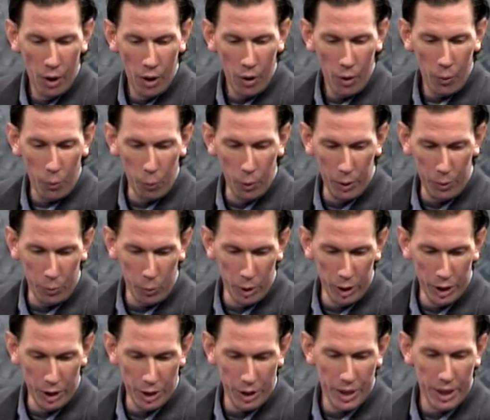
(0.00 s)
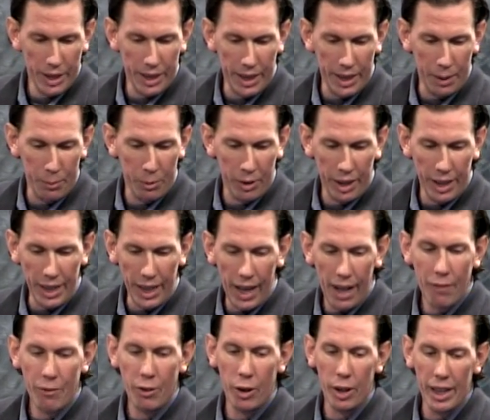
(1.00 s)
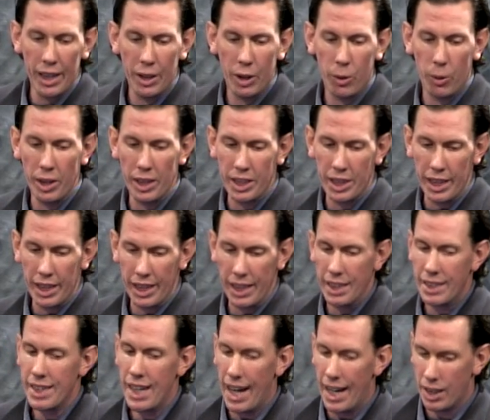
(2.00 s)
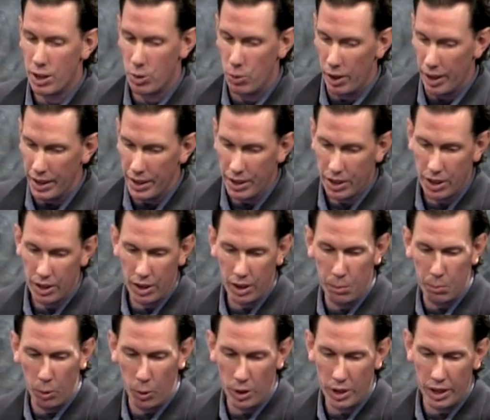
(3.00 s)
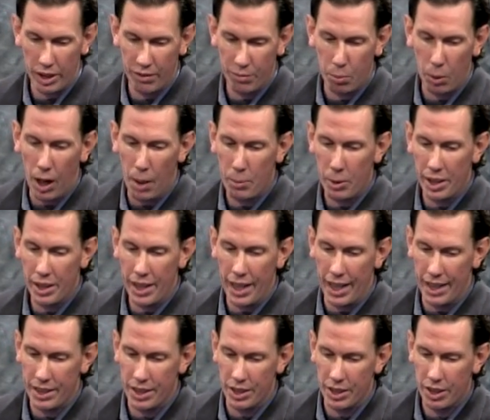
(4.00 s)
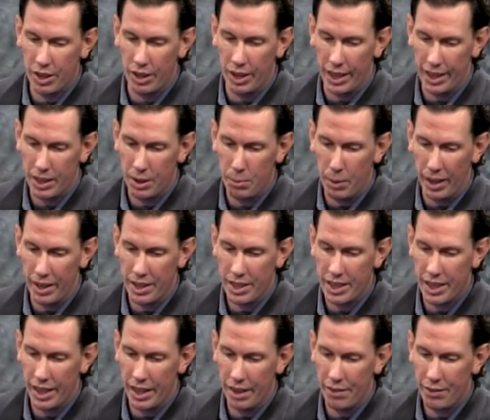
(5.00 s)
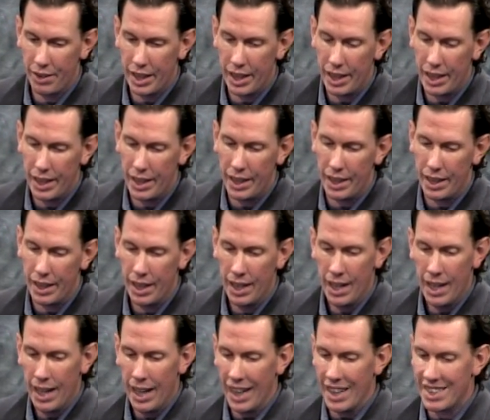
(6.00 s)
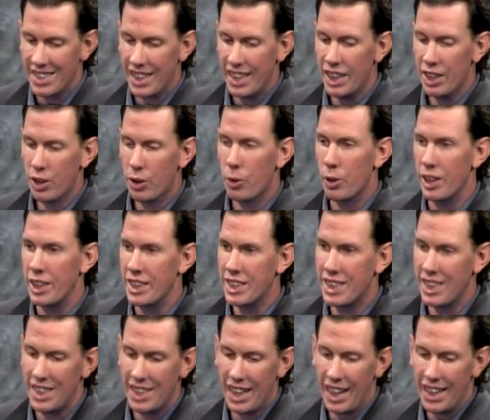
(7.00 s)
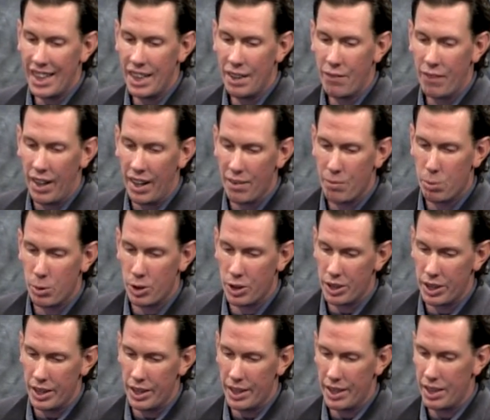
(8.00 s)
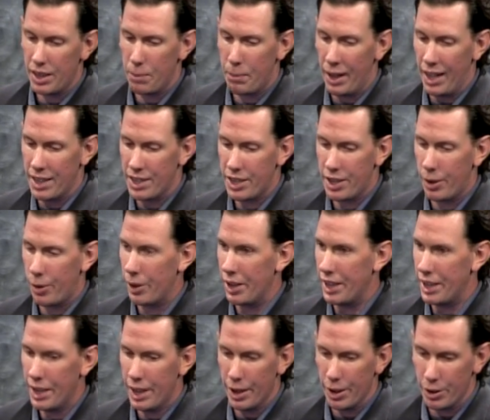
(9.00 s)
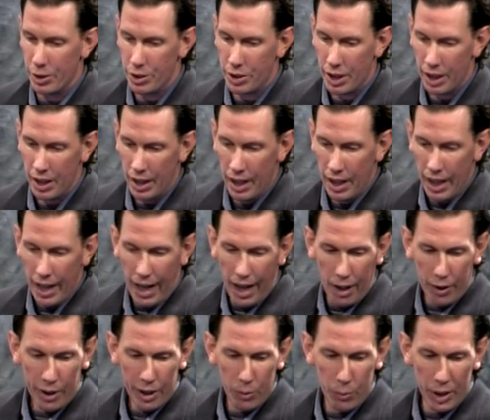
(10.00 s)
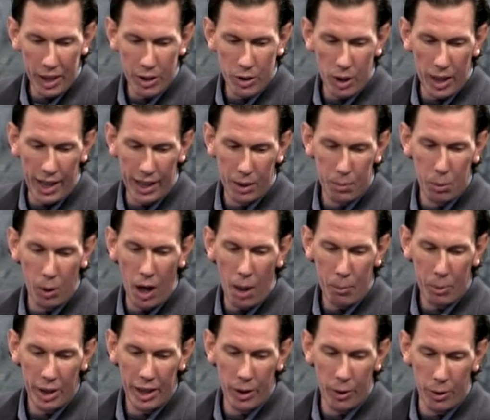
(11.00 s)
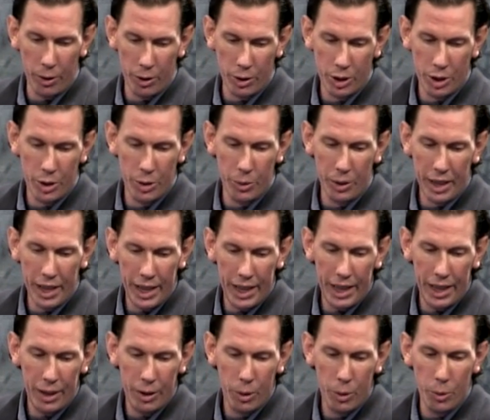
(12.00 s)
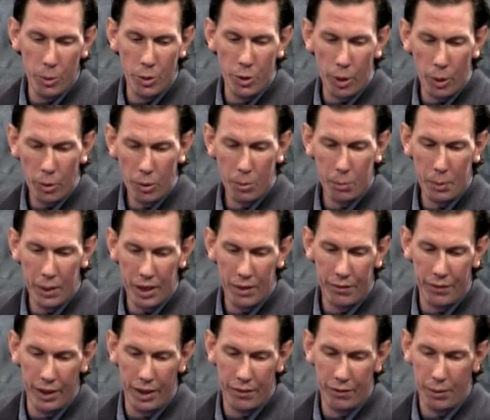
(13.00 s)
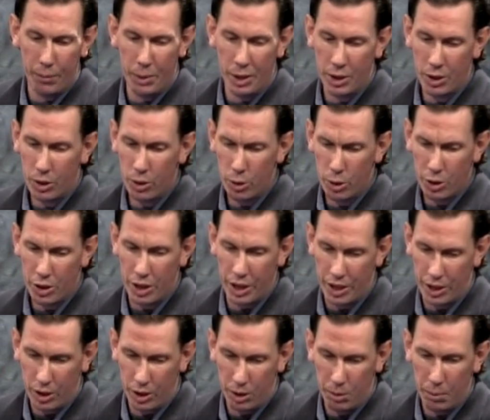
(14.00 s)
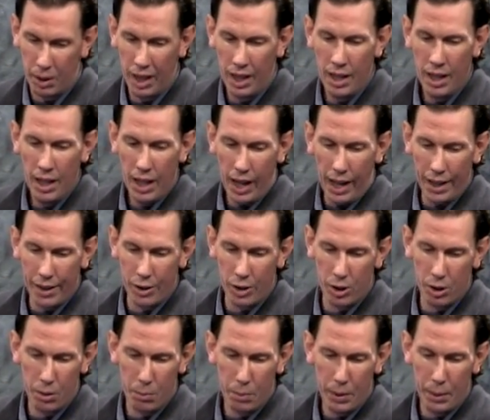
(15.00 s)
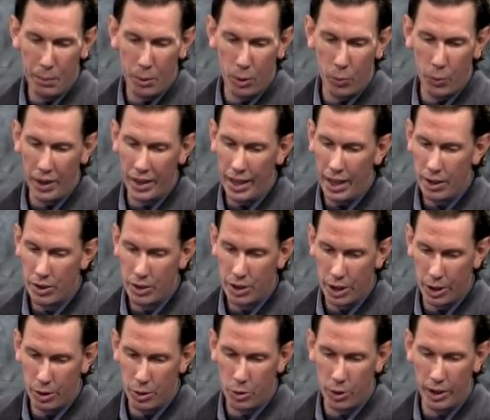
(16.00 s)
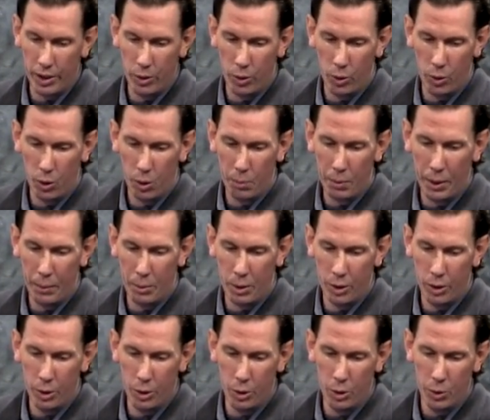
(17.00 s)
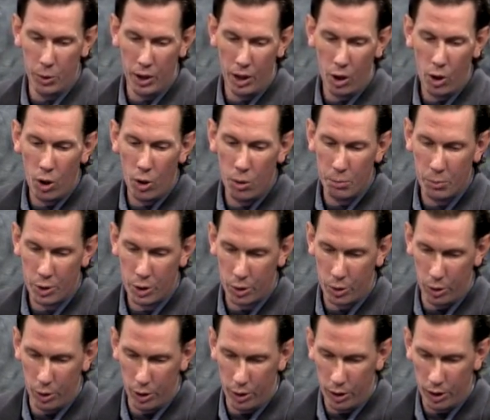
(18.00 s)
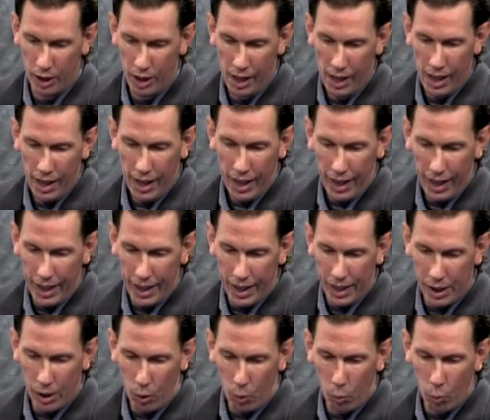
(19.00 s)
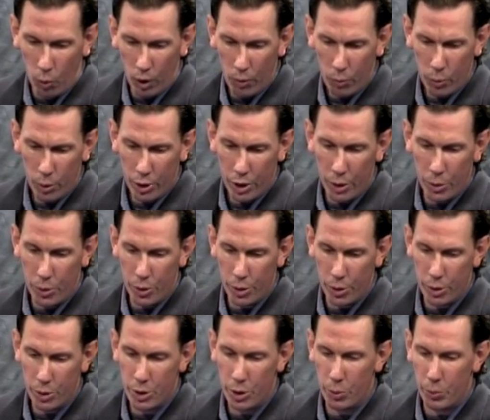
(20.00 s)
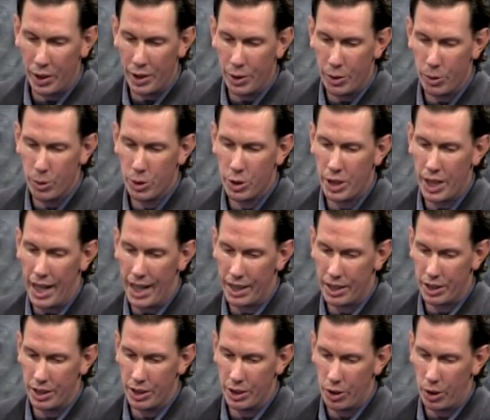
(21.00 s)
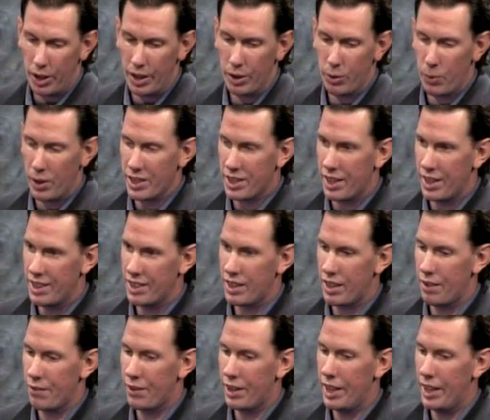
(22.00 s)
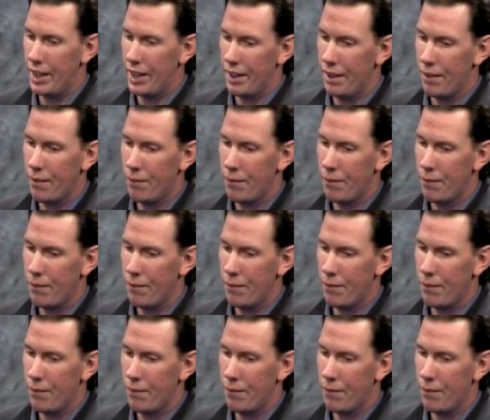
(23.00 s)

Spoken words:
what was deemed the ever-increasing tax rates. The portion of property taxes collected by the city of Keene has increased 95% in the past 30 years. How can we attract property owners to Keene who don't benefit from the school system, either people without children or people who homeschool? And what will you do to reduce taxes on the residents of Keene?